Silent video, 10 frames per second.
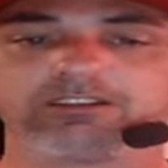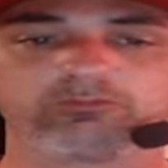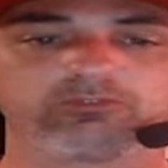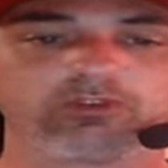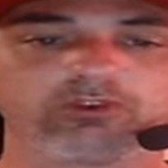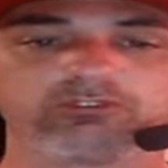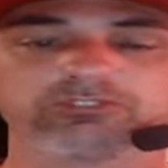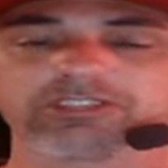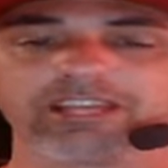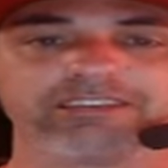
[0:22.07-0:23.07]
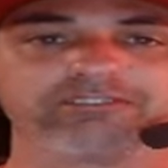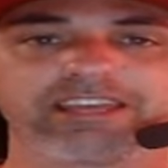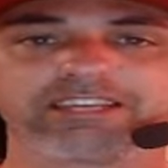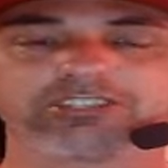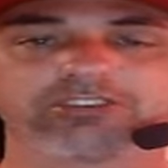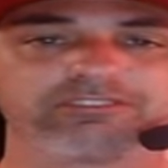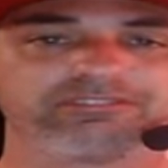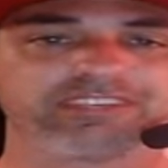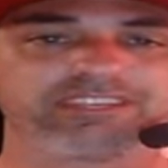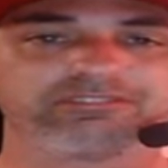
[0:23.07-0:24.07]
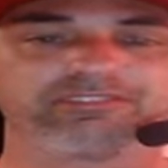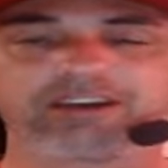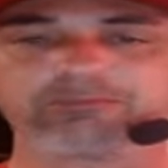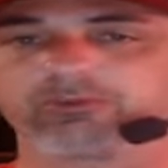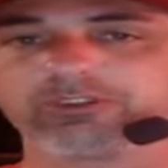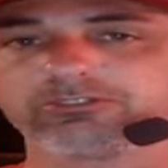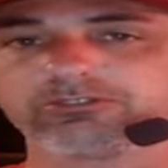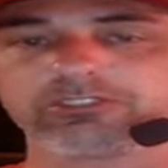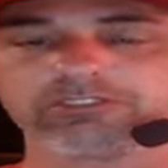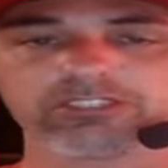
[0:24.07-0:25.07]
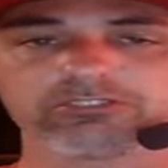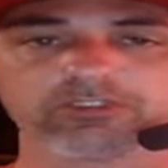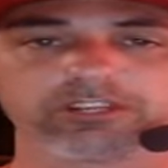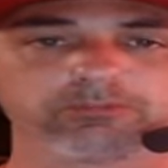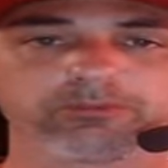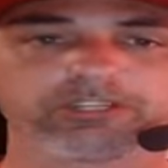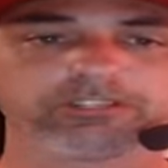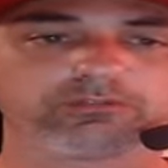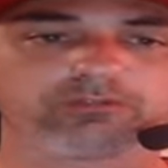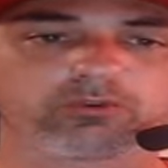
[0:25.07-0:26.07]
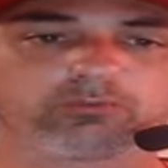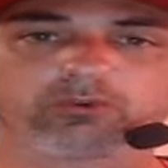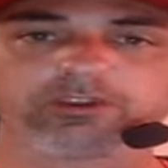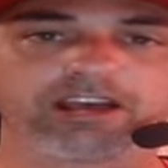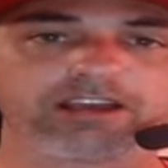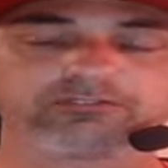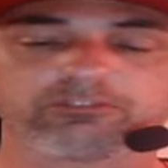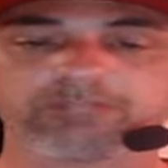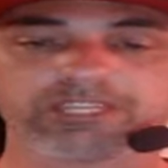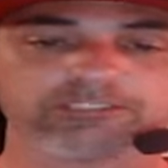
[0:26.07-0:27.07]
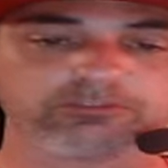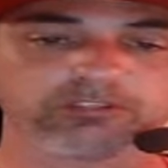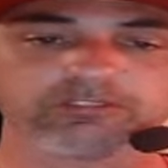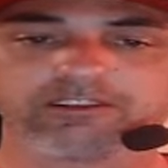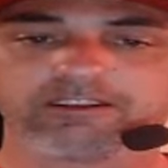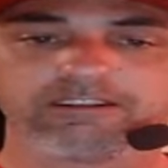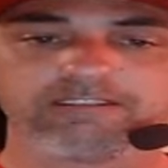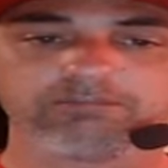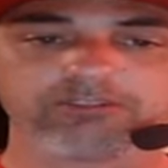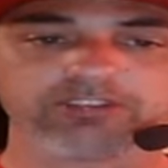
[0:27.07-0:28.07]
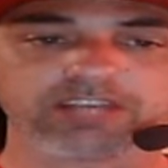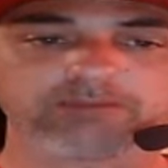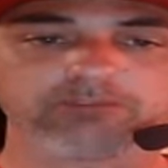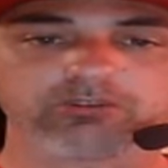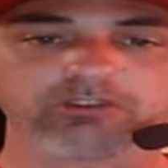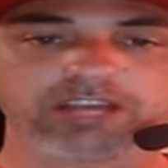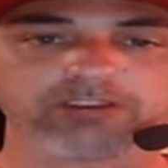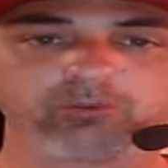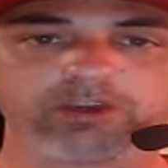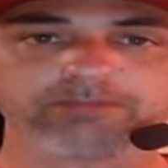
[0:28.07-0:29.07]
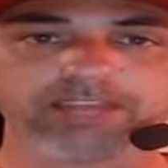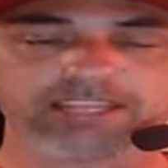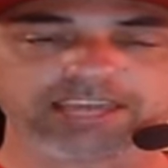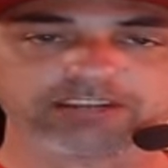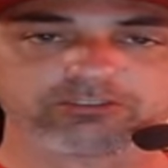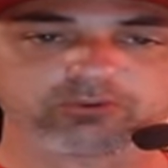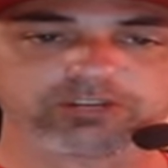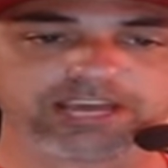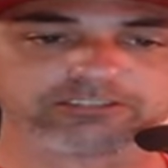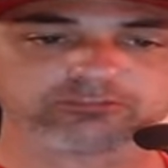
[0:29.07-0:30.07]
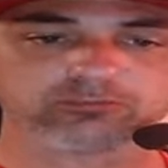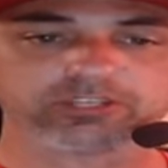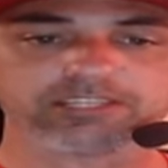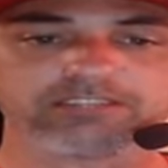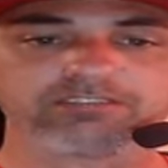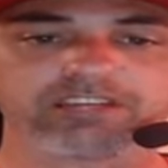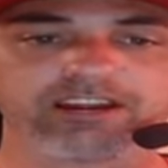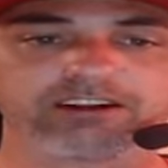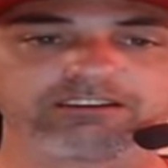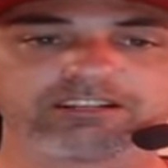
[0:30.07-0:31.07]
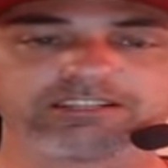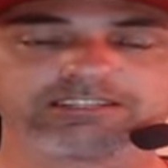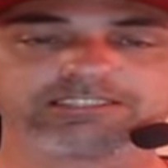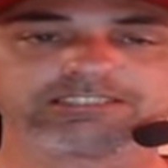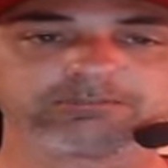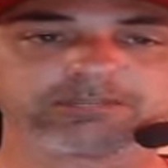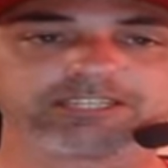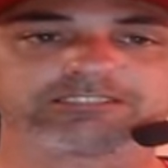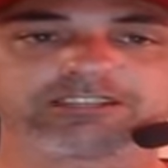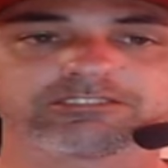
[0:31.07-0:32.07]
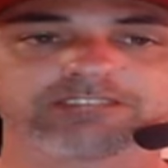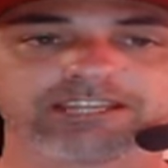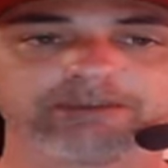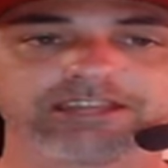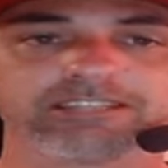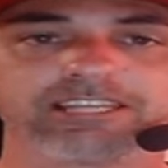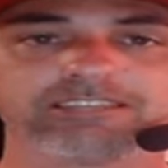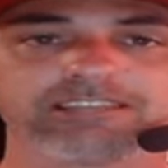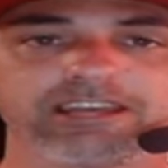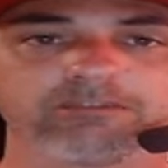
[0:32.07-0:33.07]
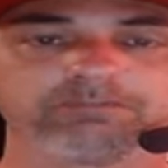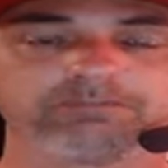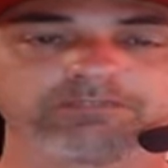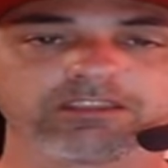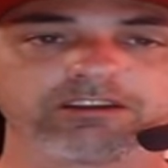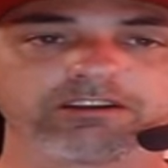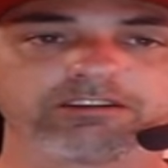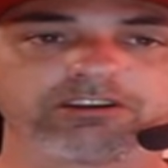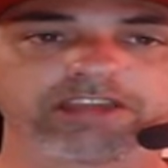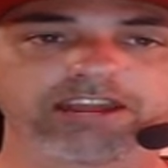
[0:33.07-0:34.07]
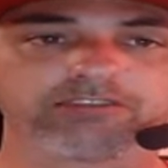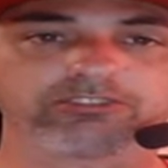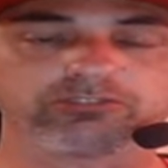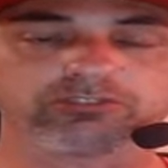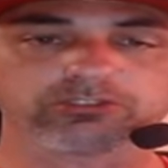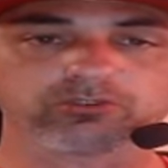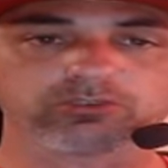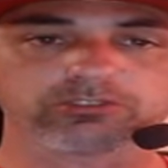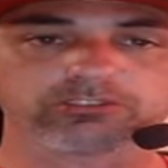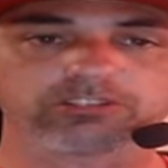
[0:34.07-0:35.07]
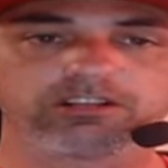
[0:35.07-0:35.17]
Morono, slight advantage on the feet, 5.2 significant strikes per minute to 4.9 for Means, but you can kind of wipe that category out. It's pretty even there. Tim Means does land about a takedown on average over the course